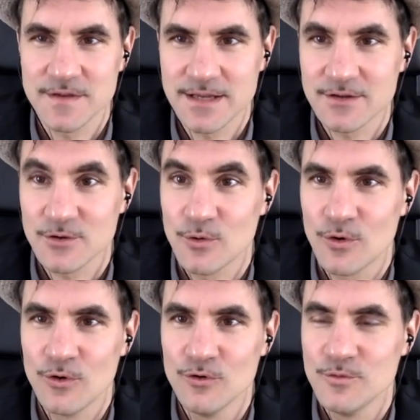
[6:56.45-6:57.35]
And that
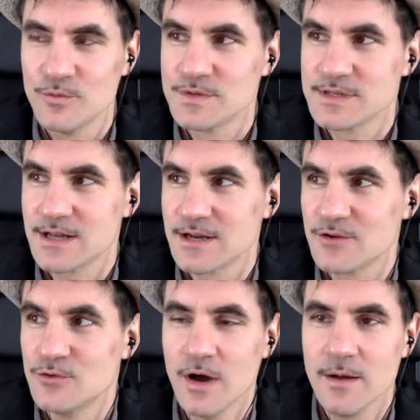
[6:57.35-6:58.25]
whole loop was like,
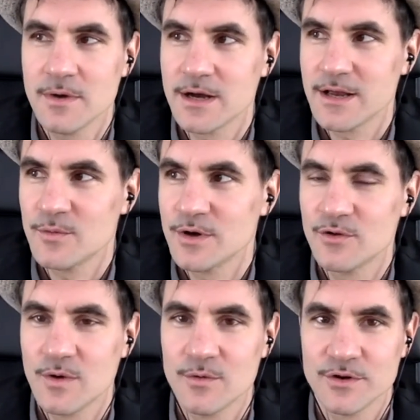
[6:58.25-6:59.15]
who am I and what
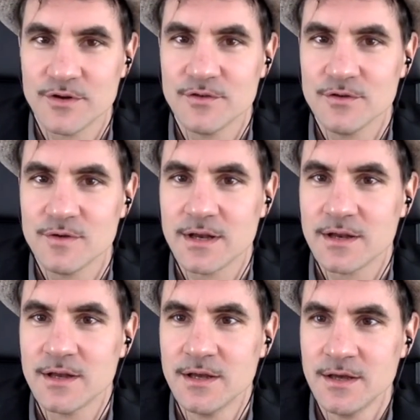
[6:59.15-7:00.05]
do I want to do? And
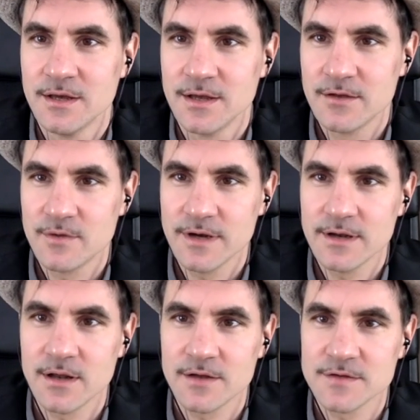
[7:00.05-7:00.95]
it
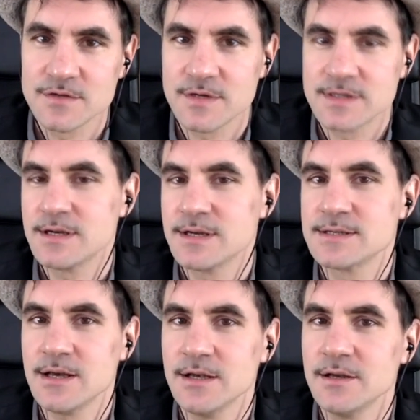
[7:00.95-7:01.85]
created a lot of stress and
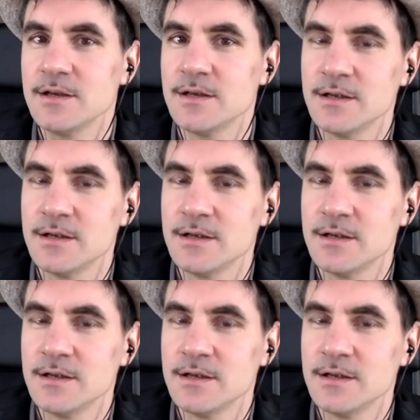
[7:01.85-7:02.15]
anxiety.